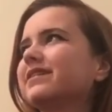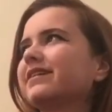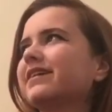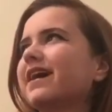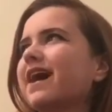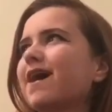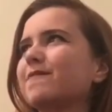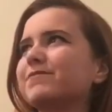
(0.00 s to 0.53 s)

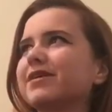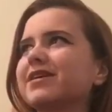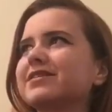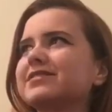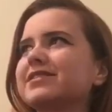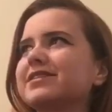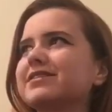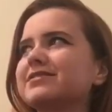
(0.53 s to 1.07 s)
Yeah,
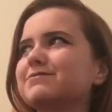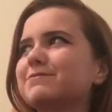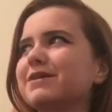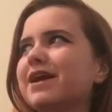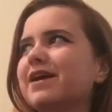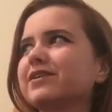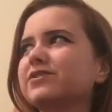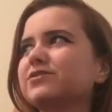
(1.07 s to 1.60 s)
because he's
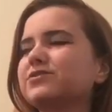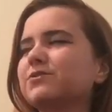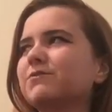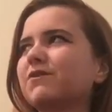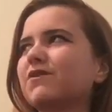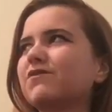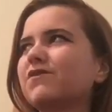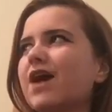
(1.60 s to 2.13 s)
been on YouTube
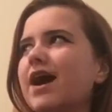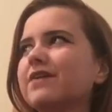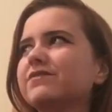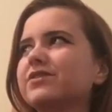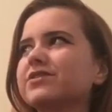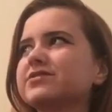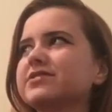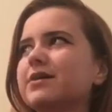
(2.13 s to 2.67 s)
for 5
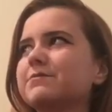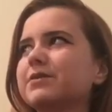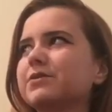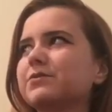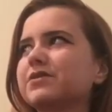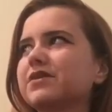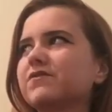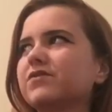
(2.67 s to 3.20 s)
years and I've been
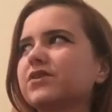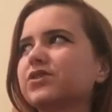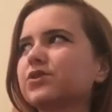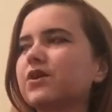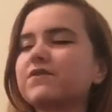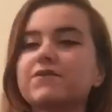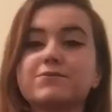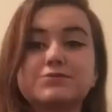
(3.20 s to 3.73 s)
with him for 3
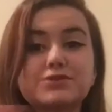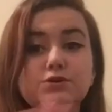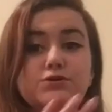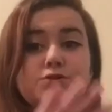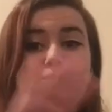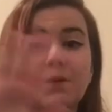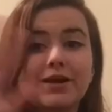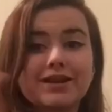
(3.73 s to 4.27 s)
of them, so
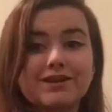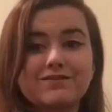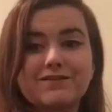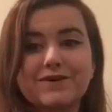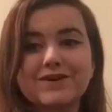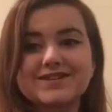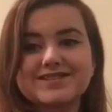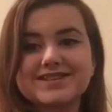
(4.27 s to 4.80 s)

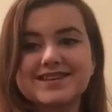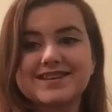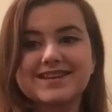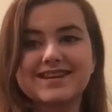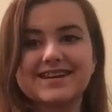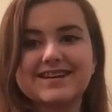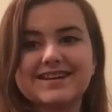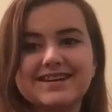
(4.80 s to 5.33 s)

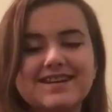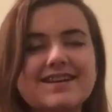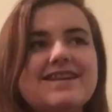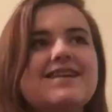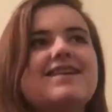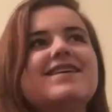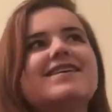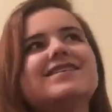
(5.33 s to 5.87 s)
2014.
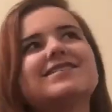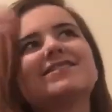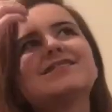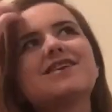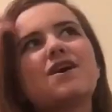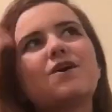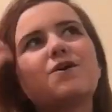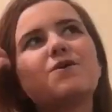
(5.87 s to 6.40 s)

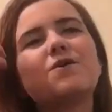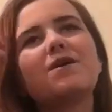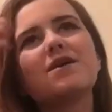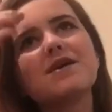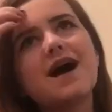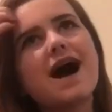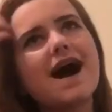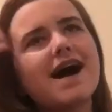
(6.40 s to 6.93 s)
So
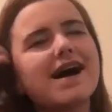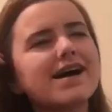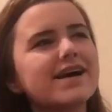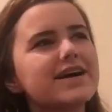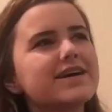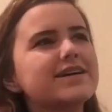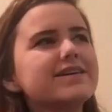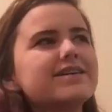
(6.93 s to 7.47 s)

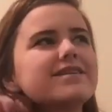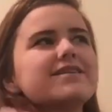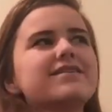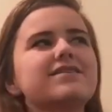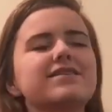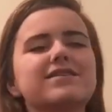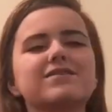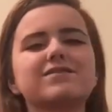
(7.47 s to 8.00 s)
I
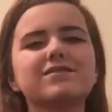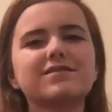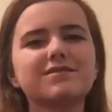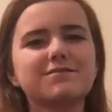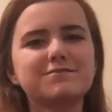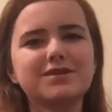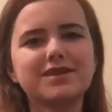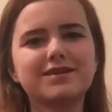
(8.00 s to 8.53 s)

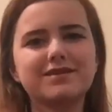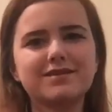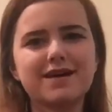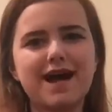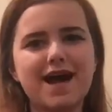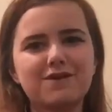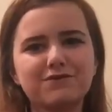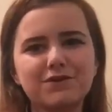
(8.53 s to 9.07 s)
mean,
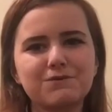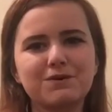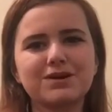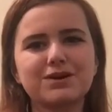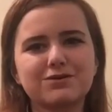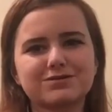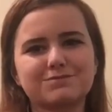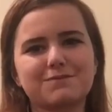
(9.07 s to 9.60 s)
everyone
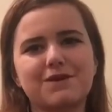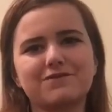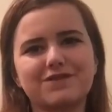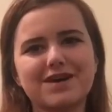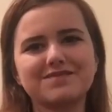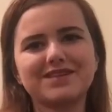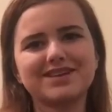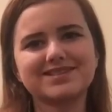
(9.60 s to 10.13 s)
knows about
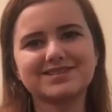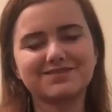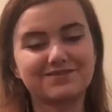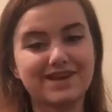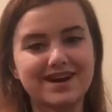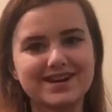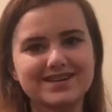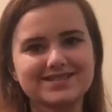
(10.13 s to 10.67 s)
Five Nights at
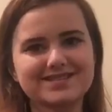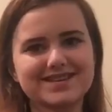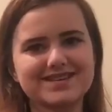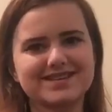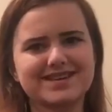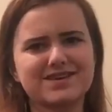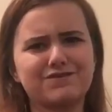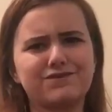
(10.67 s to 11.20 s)
Freddy's.
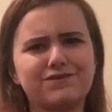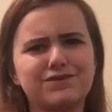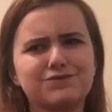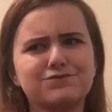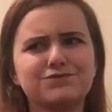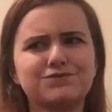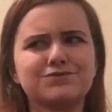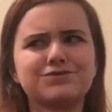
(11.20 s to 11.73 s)
If
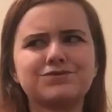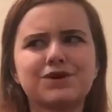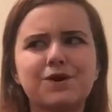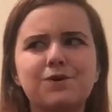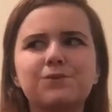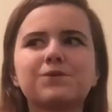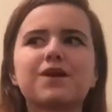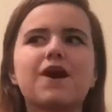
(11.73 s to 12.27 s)
you
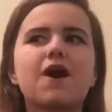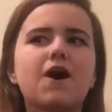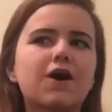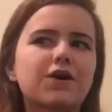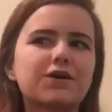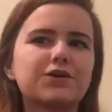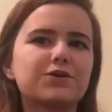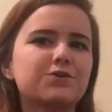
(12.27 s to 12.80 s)
don't,
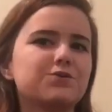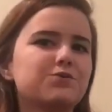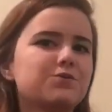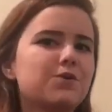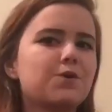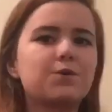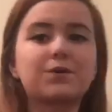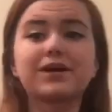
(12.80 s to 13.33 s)
are
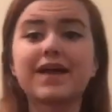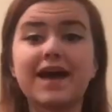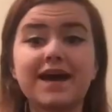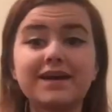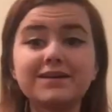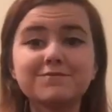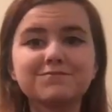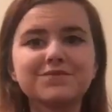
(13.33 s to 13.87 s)
you
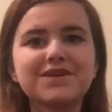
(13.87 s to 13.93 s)
okay?